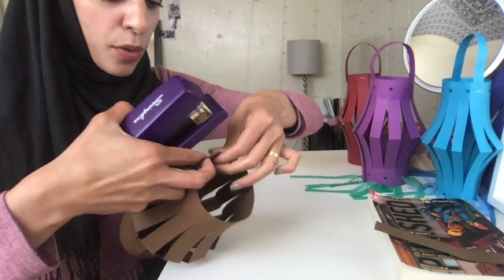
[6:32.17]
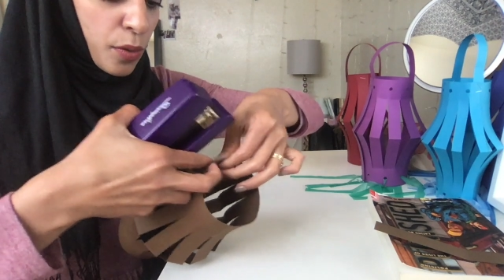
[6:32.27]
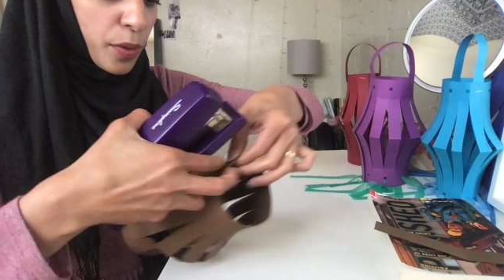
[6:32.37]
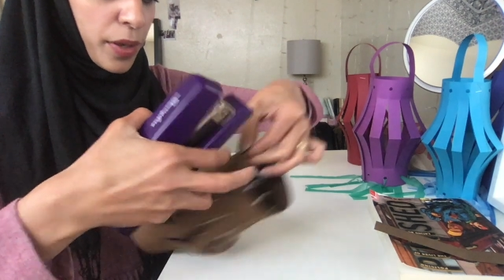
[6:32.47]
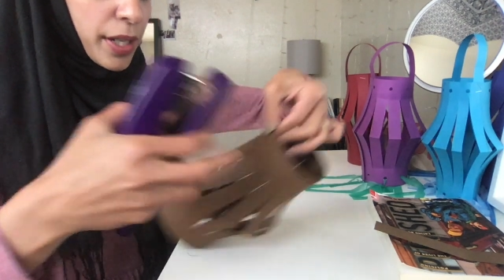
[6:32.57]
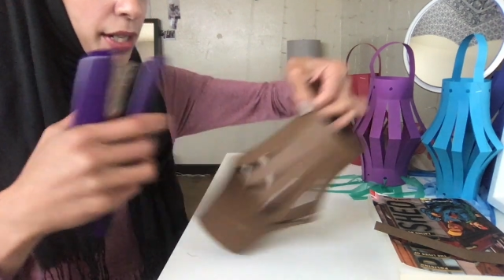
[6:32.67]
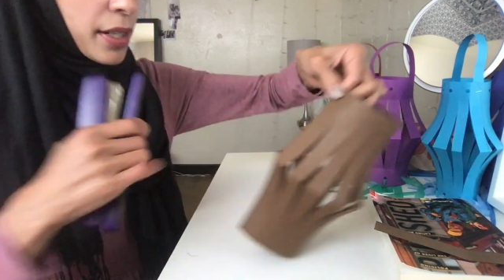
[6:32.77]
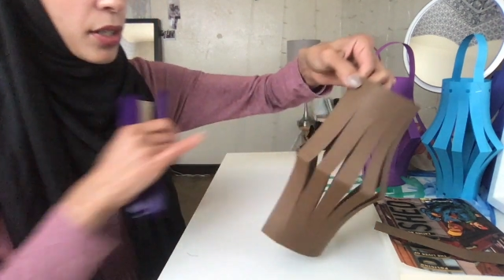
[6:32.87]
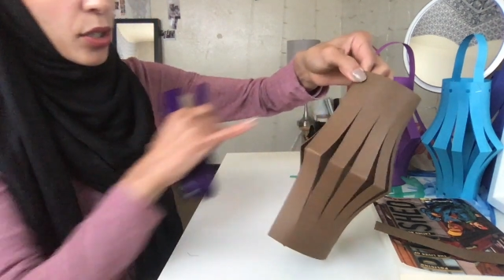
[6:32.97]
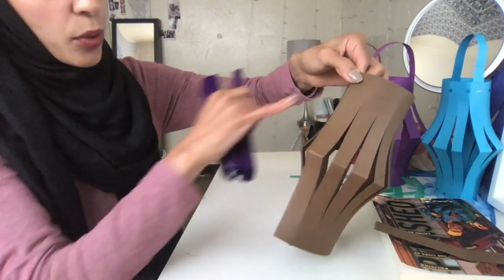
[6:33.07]
or
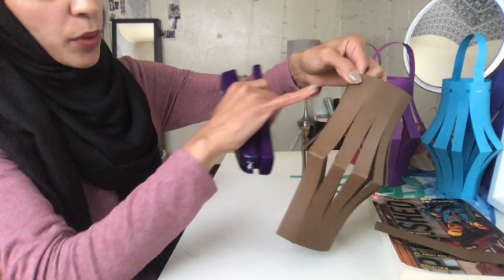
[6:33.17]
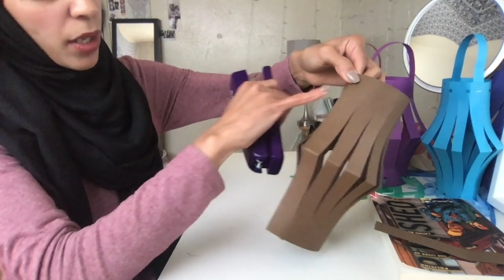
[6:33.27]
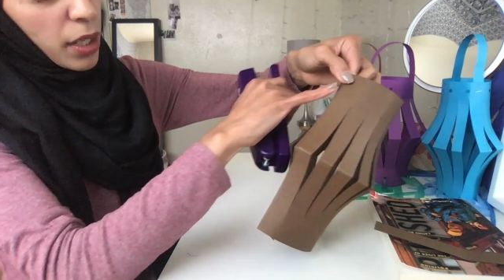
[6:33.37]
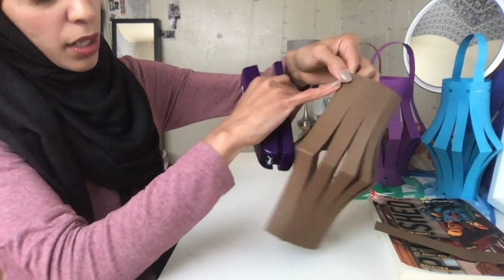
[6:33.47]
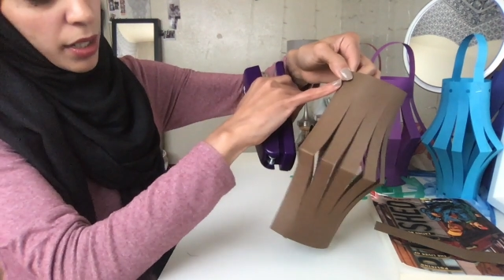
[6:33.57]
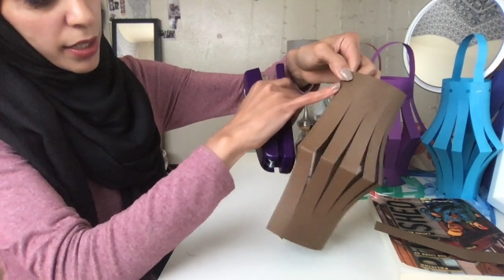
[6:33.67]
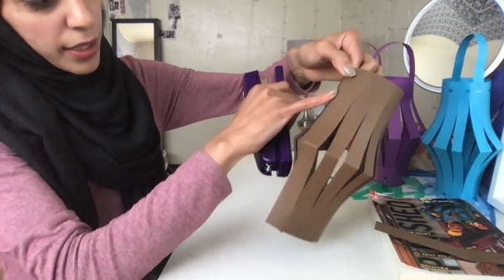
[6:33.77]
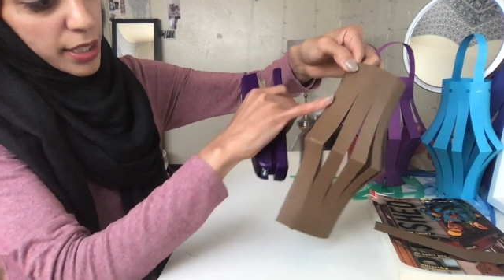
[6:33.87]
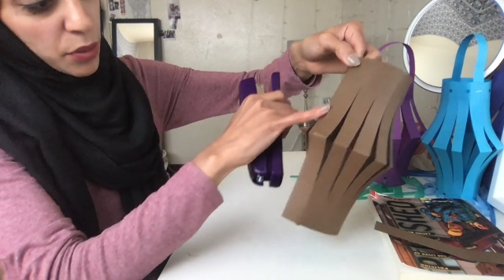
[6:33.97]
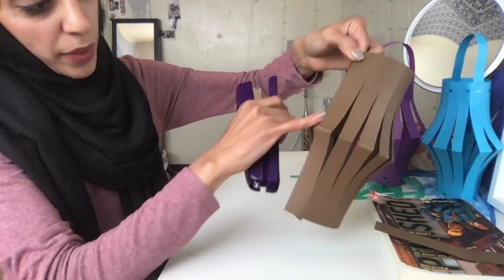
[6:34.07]
glue along
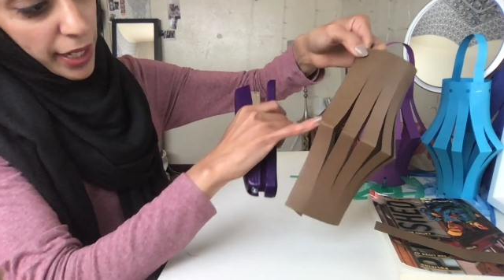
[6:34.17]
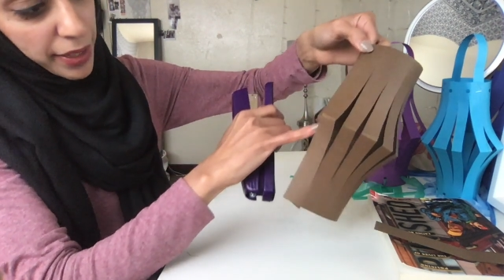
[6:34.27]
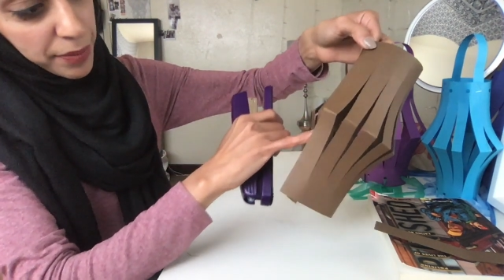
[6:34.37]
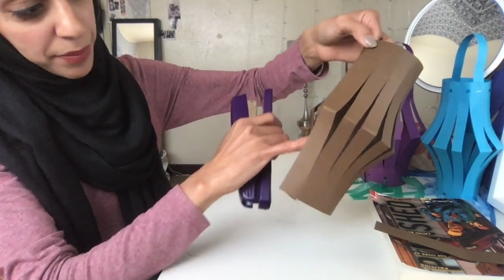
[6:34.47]
this way.